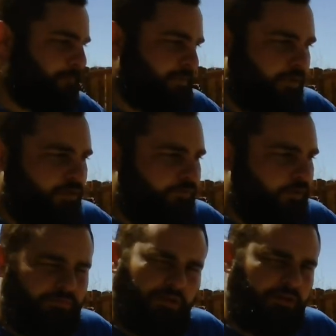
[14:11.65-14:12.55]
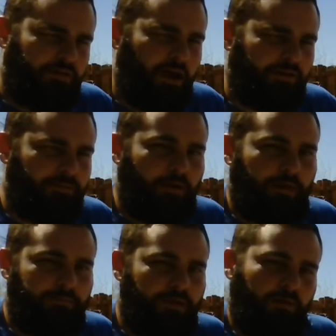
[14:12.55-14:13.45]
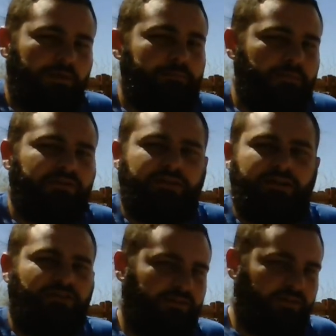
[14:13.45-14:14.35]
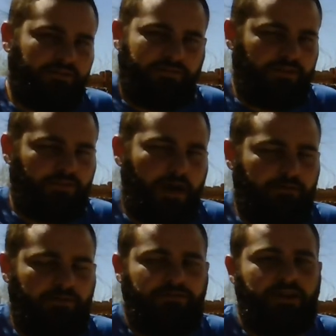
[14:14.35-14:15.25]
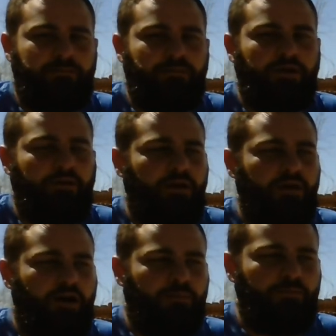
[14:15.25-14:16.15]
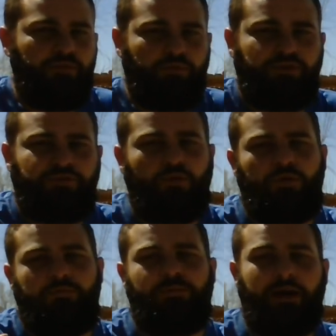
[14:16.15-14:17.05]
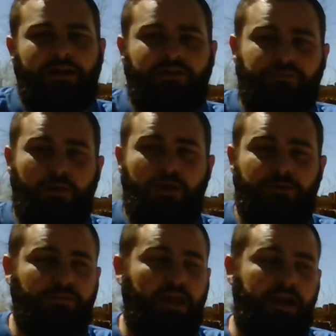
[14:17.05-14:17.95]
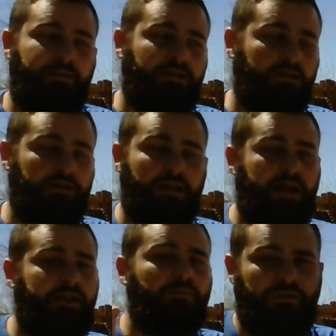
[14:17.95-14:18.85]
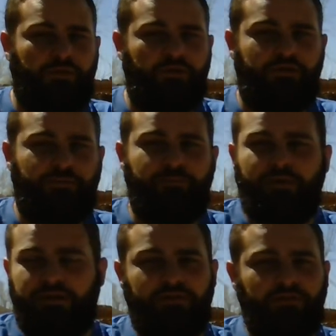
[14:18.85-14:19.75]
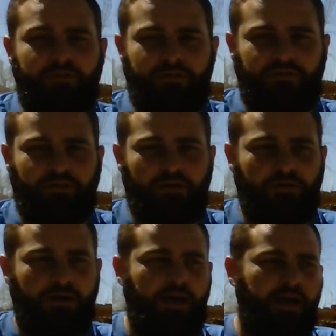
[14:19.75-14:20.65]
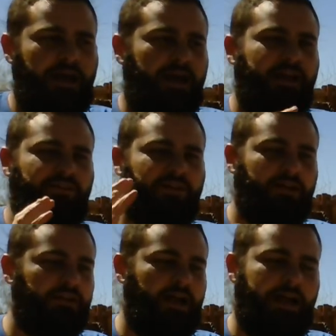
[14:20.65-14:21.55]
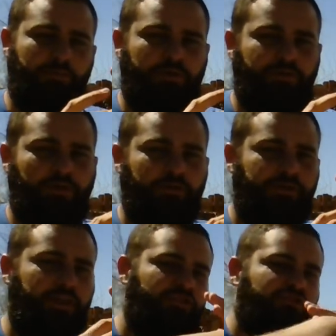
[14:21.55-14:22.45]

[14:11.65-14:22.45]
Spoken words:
Don't know if we've really talked about it. We probably missed it just because of this virus thing, but our moon was formed by a smaller planet that collided with Earth billions of years ago. And as it collided with Earth, it